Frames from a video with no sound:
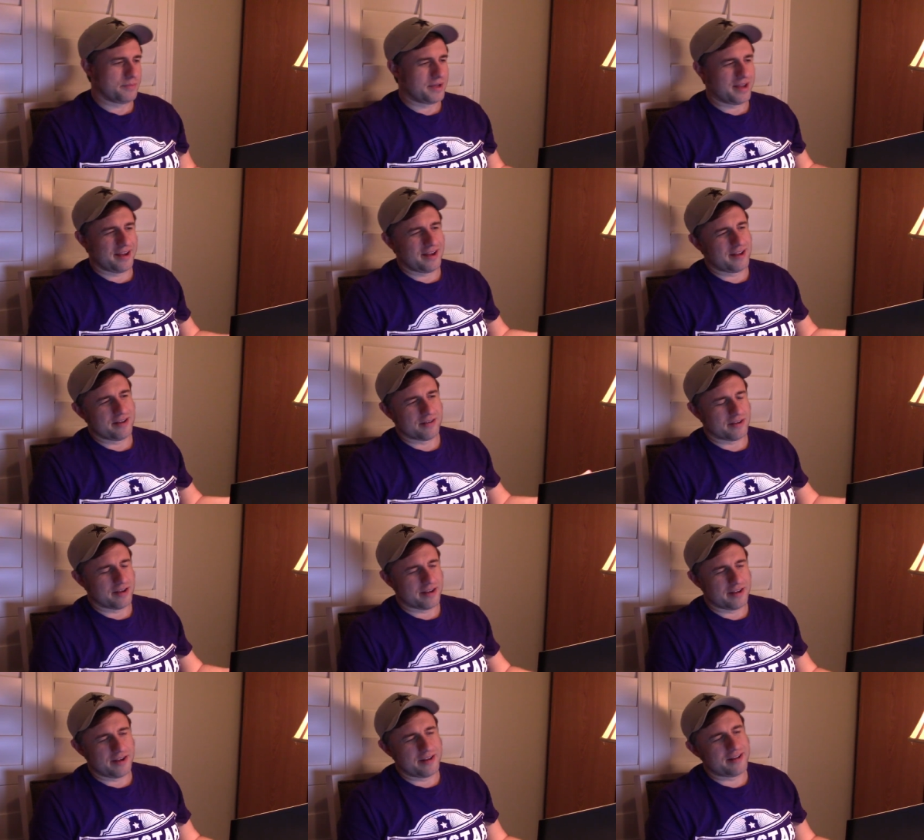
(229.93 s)
I mean,
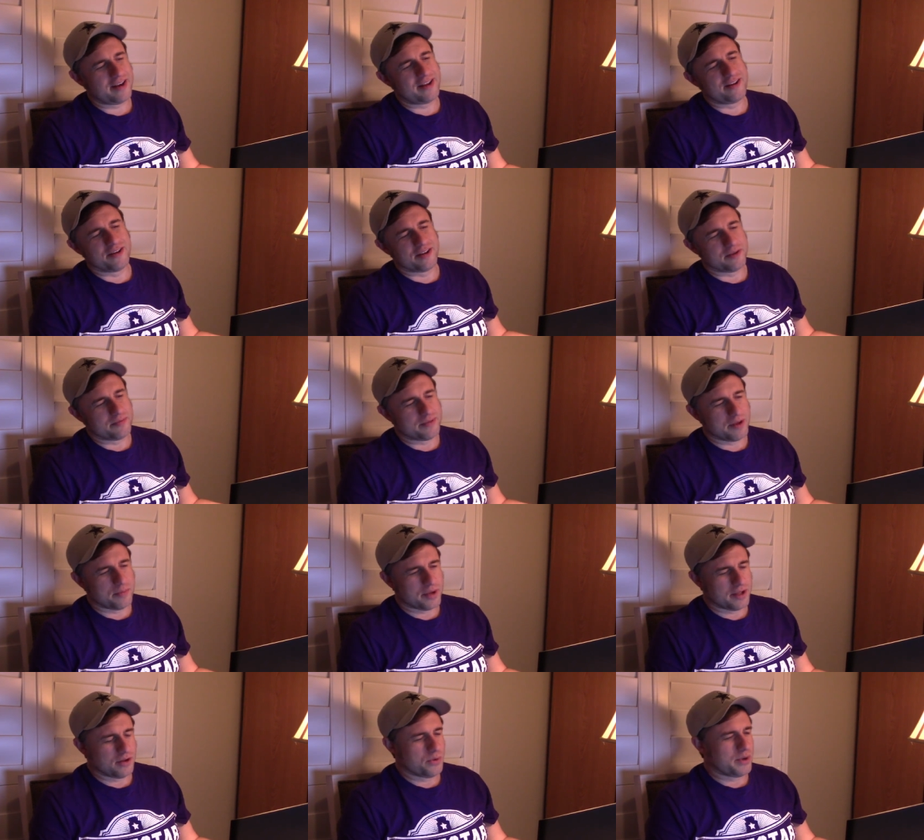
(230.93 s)
I know they
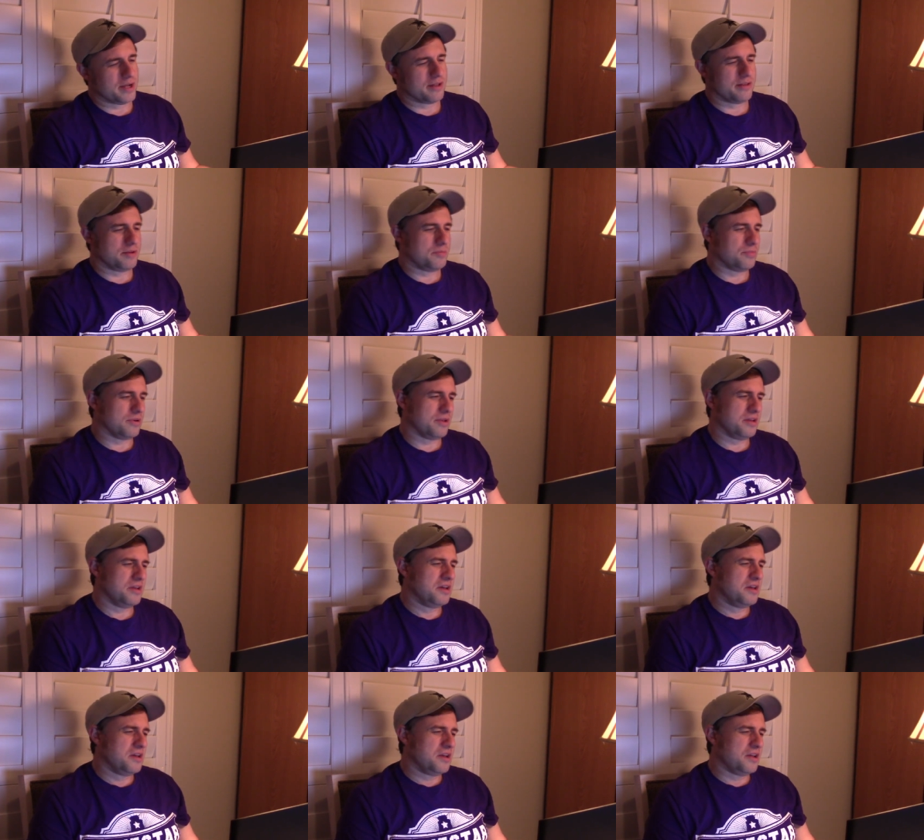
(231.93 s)
beat New England, but,
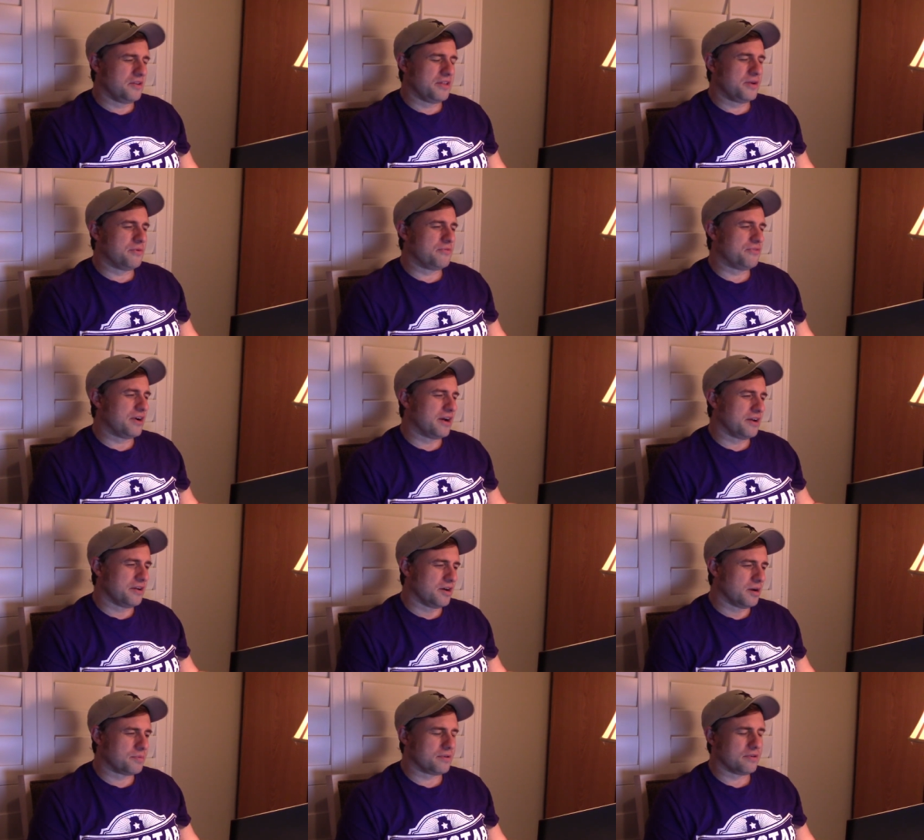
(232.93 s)
you know, they were fired
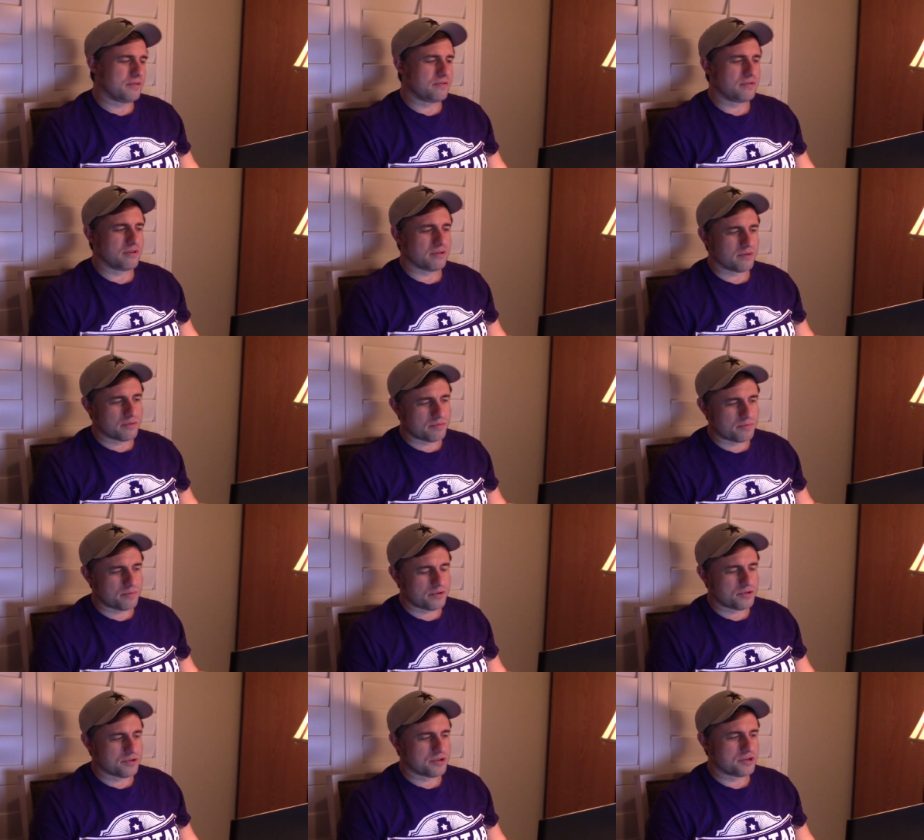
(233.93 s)
up because, you know,
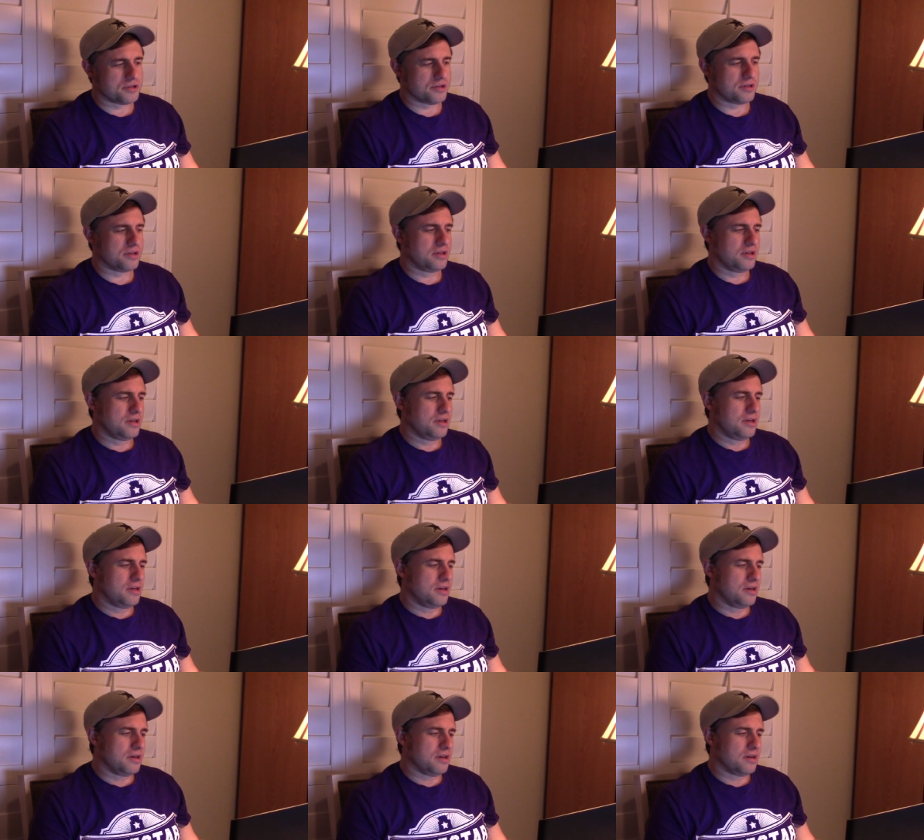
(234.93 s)
Patricia
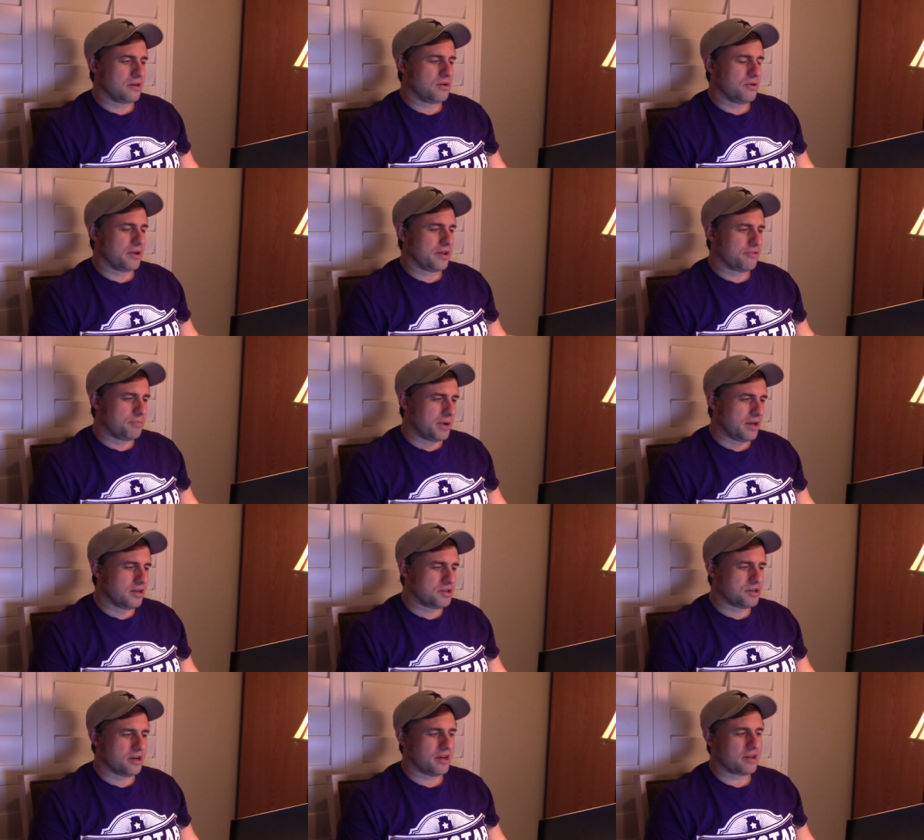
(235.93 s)
going against
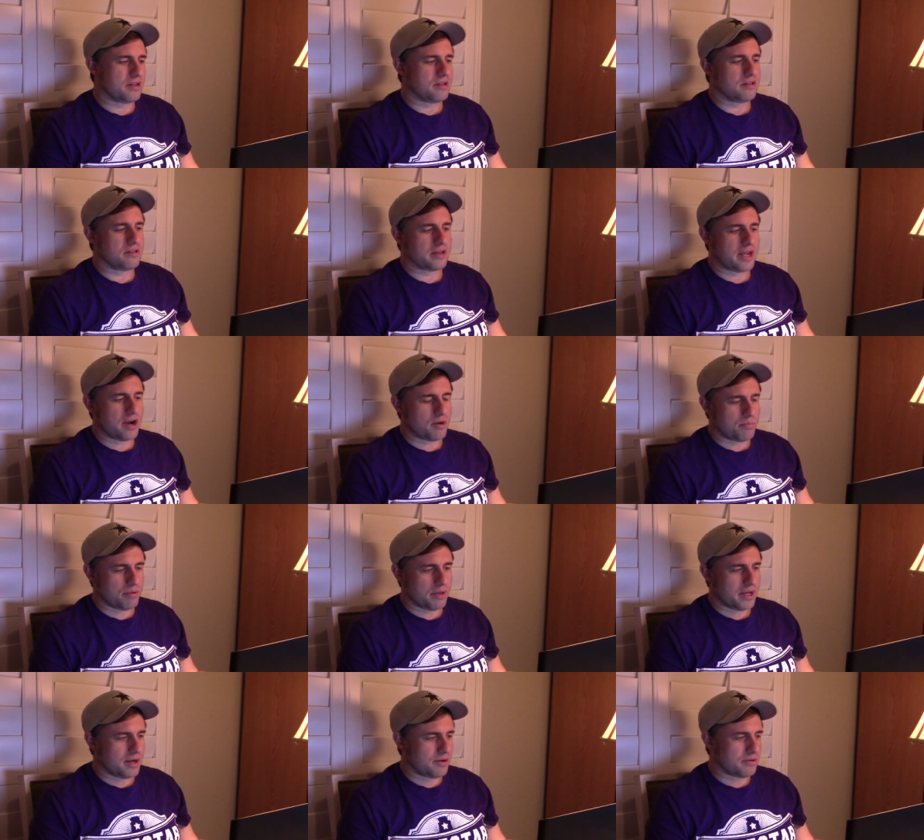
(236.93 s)
Belichick and LeGarrette
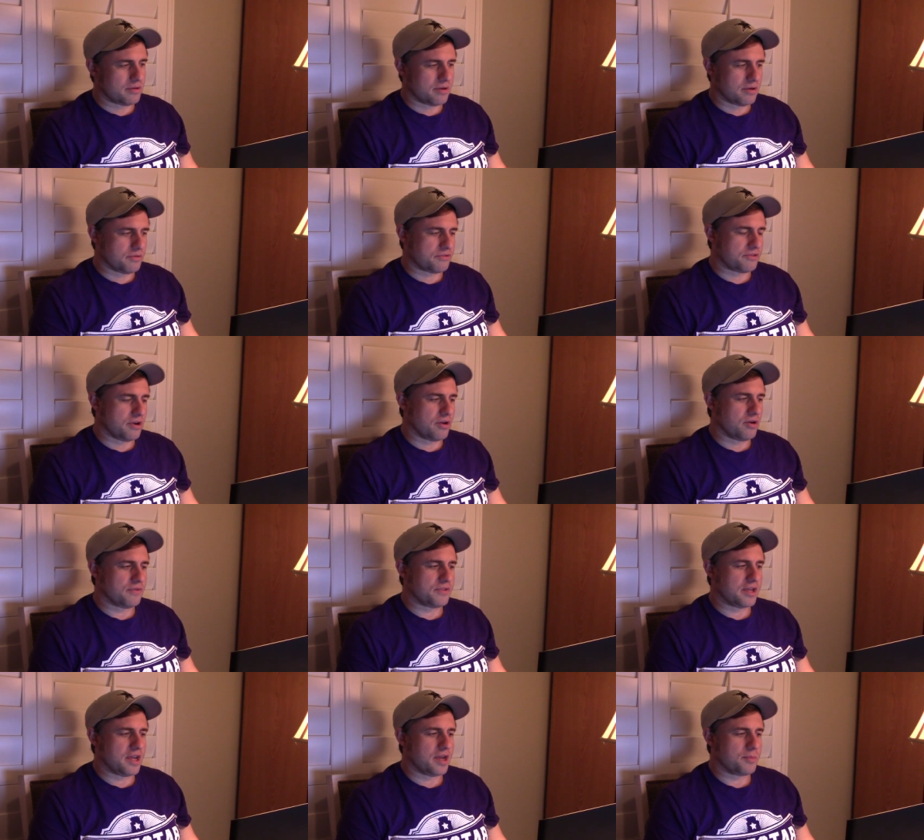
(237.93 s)
Blount, you know, started
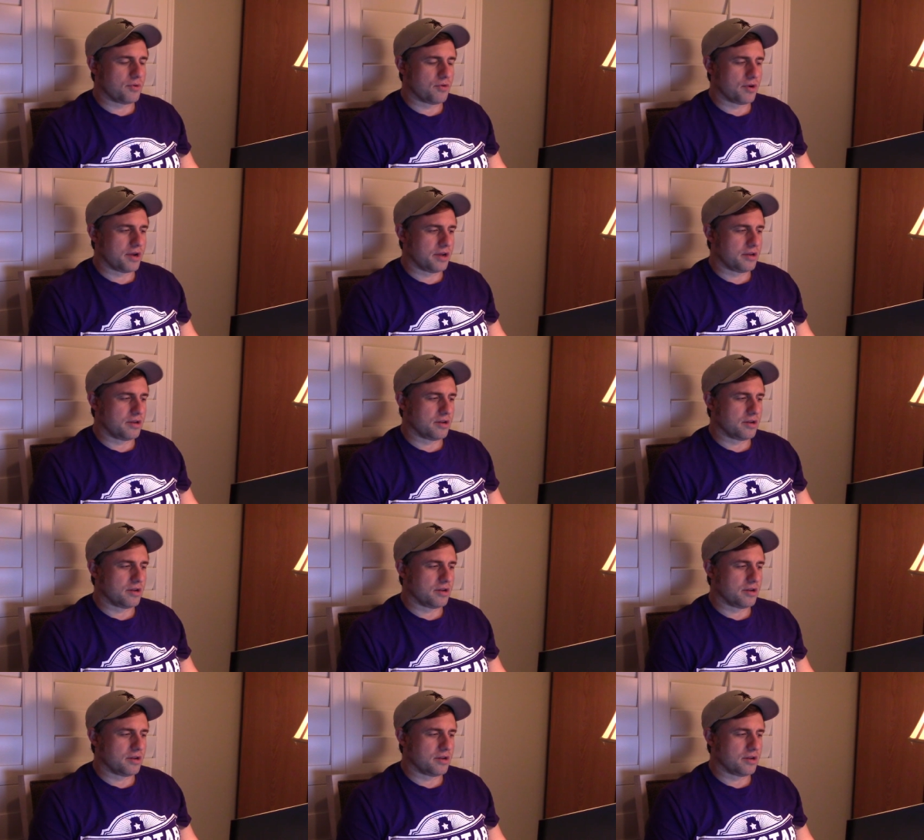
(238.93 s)
off the game great.